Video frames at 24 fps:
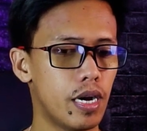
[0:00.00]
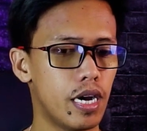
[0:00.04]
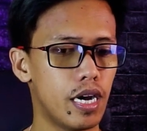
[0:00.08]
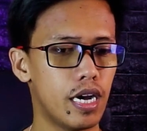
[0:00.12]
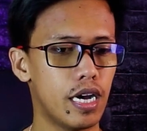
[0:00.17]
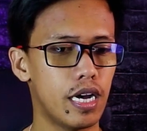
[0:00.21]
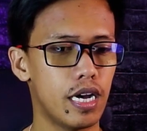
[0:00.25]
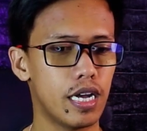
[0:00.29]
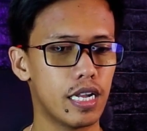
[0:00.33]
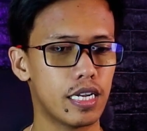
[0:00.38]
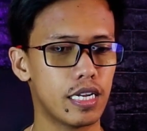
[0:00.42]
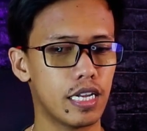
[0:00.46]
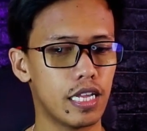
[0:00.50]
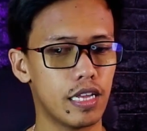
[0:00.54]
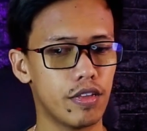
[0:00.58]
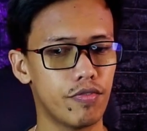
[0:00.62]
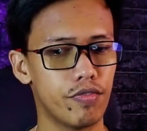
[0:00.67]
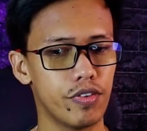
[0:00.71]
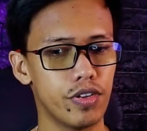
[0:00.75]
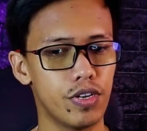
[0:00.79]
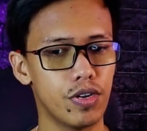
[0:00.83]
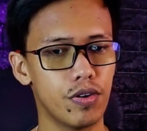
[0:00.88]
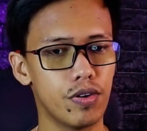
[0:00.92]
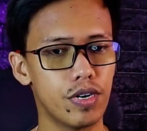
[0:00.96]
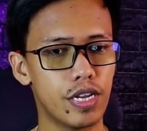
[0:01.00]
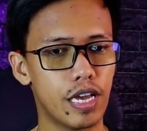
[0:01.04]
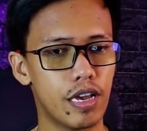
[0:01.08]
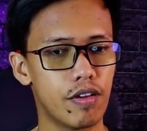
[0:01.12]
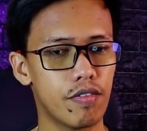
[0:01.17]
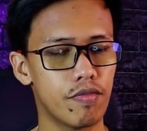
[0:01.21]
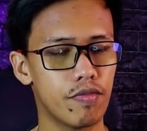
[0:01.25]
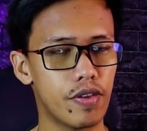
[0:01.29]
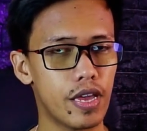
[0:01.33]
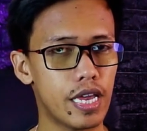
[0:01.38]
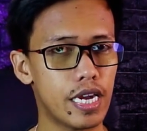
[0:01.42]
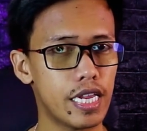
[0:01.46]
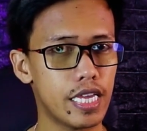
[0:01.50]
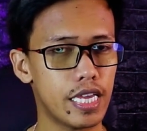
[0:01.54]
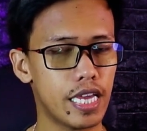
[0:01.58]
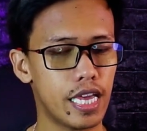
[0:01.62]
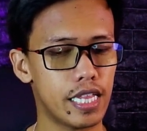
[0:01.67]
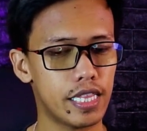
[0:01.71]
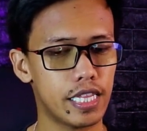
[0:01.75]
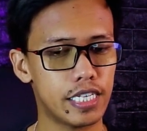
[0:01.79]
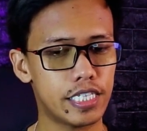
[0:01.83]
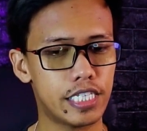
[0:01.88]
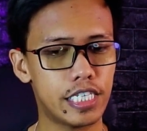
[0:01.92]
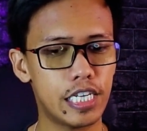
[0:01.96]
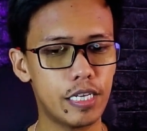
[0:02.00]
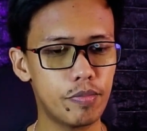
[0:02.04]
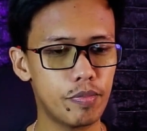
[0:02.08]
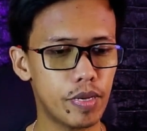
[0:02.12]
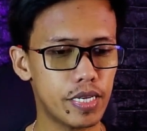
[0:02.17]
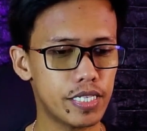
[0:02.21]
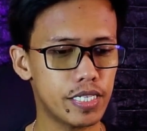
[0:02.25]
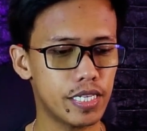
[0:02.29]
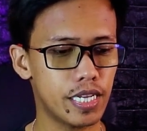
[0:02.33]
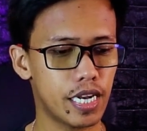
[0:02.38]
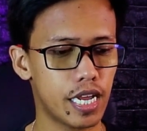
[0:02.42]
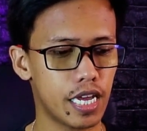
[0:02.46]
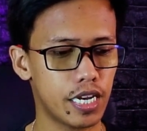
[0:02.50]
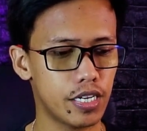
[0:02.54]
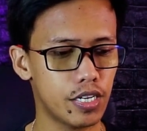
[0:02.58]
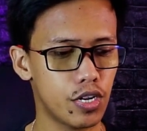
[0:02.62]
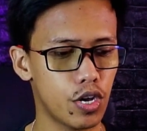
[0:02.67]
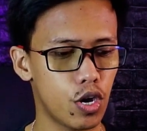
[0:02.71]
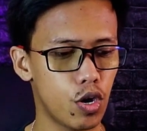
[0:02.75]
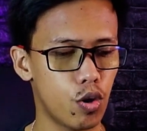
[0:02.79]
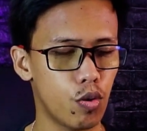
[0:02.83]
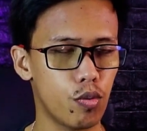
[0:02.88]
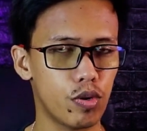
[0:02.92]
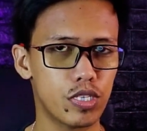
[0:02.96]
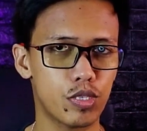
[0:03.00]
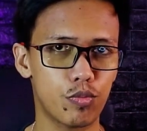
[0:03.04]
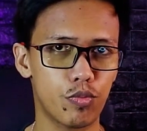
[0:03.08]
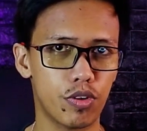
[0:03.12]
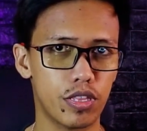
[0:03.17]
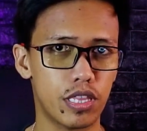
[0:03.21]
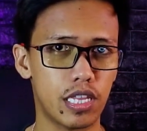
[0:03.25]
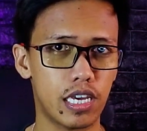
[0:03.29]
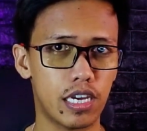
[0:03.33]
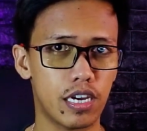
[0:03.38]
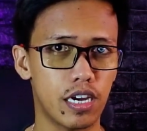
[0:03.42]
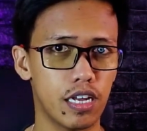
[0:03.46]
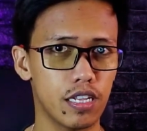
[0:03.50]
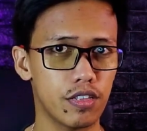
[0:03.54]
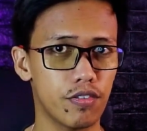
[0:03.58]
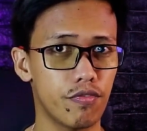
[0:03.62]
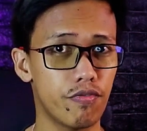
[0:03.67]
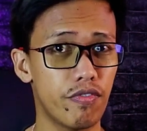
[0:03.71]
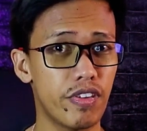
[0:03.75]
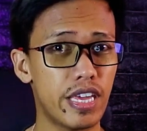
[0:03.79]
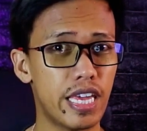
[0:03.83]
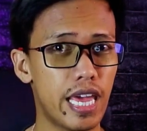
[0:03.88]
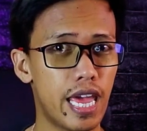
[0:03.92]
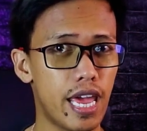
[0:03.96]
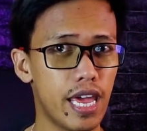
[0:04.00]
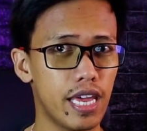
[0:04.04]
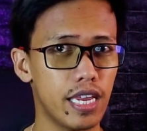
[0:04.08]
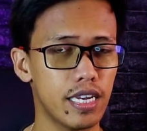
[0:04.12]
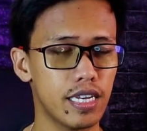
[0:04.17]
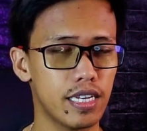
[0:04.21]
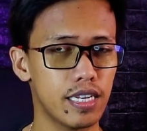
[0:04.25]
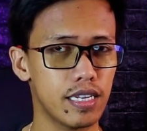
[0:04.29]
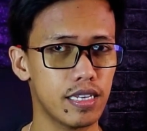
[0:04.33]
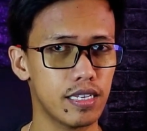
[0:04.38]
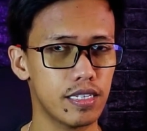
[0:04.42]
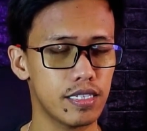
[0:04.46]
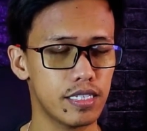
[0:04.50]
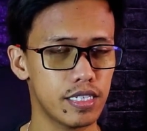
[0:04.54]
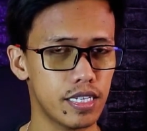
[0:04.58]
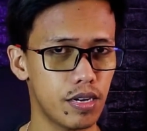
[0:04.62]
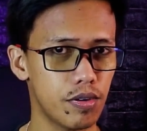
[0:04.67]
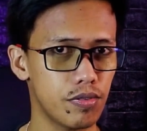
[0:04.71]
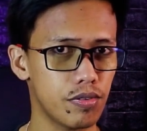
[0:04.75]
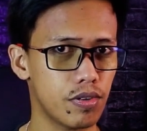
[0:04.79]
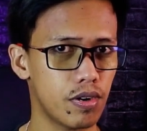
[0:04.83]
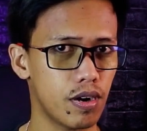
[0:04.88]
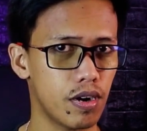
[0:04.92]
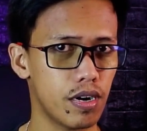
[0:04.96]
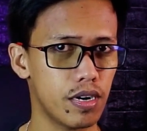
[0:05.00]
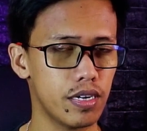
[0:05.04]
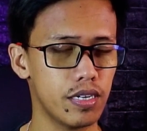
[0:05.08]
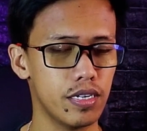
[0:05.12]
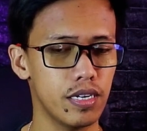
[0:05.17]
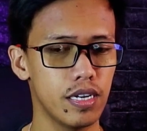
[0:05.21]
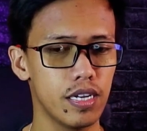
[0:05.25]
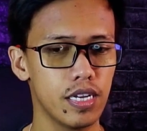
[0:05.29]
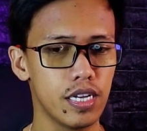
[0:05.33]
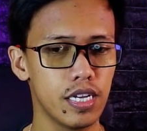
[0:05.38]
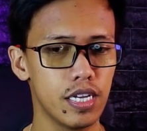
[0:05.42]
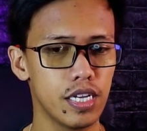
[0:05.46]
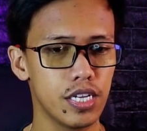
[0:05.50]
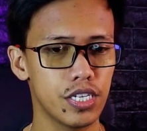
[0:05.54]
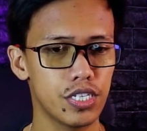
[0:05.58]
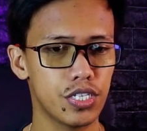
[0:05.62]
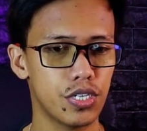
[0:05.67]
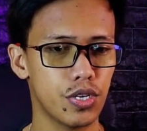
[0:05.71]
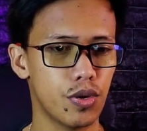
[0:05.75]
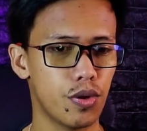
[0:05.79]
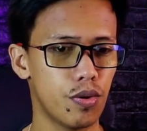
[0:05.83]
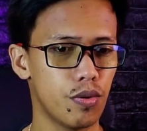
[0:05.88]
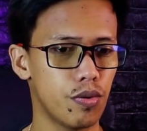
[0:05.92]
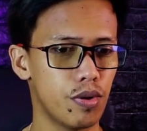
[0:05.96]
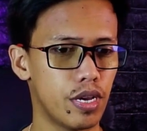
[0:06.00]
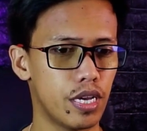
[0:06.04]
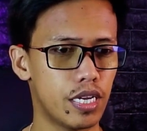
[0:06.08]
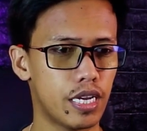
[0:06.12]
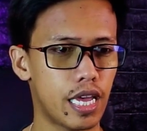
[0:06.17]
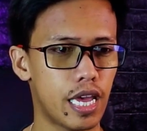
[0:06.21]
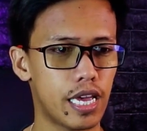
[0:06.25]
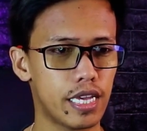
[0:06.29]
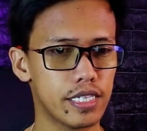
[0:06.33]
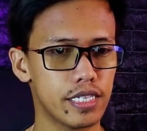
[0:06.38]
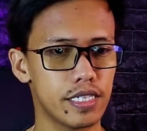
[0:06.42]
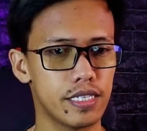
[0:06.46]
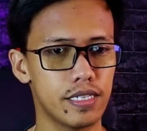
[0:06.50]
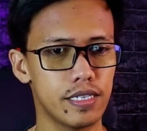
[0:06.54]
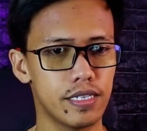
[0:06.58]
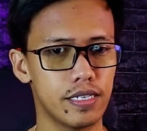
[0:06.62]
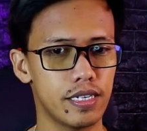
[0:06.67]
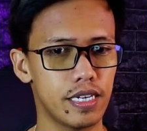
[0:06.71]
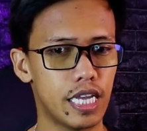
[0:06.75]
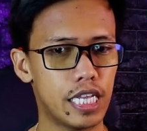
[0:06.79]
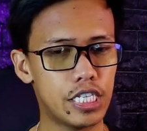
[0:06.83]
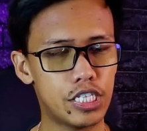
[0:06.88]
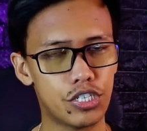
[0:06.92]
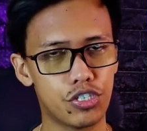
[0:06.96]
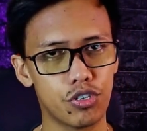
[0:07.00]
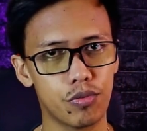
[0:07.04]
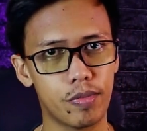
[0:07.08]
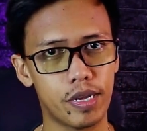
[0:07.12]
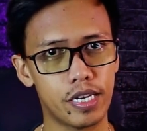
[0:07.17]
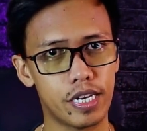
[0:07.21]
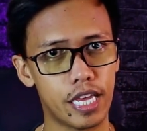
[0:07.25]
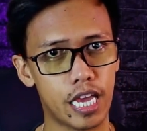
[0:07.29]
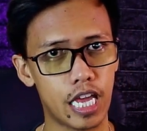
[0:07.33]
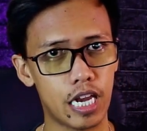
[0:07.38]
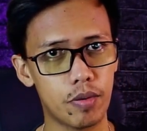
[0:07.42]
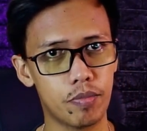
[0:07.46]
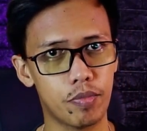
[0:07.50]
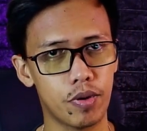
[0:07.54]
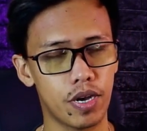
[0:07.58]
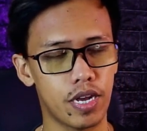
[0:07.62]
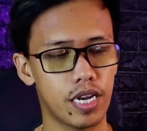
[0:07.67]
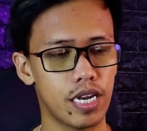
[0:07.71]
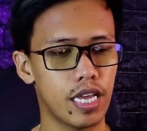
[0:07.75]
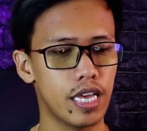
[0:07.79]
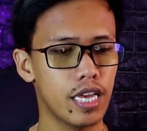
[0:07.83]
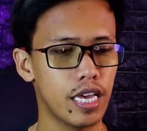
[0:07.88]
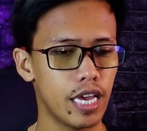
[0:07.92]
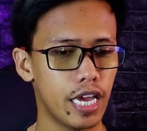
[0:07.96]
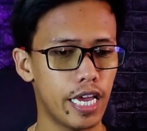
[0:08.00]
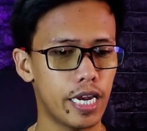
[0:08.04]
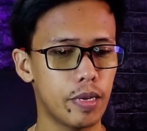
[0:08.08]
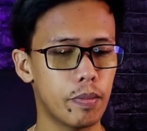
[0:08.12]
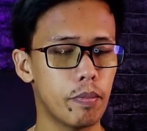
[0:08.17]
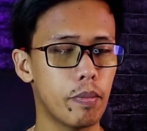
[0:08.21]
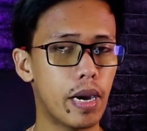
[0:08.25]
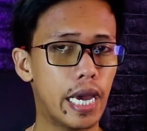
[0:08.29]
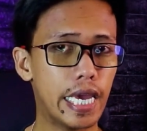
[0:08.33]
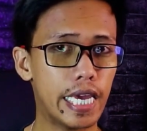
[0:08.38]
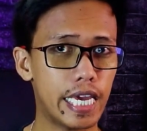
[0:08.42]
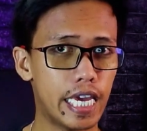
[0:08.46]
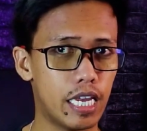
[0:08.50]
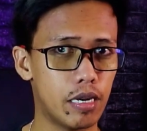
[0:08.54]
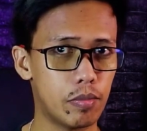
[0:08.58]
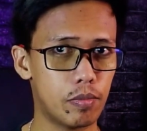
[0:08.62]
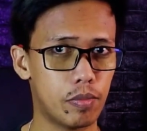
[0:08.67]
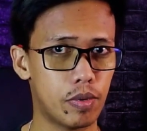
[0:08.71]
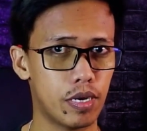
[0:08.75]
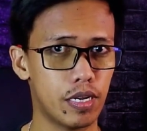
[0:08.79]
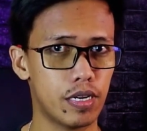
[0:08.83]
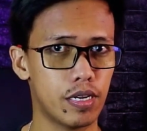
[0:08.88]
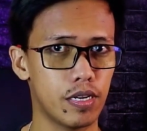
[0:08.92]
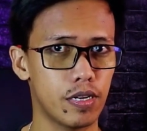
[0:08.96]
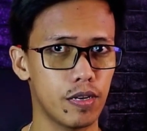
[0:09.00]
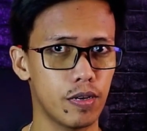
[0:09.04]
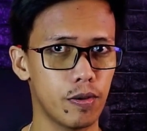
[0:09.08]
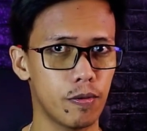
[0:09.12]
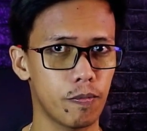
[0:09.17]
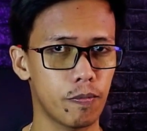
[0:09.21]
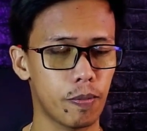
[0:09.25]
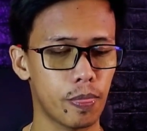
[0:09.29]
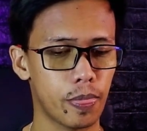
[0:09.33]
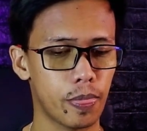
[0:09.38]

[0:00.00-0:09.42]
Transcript: but if you don't have any yet, the cheapest that I know is what they call the V8 sound card. So it has the instrument input and a mic input,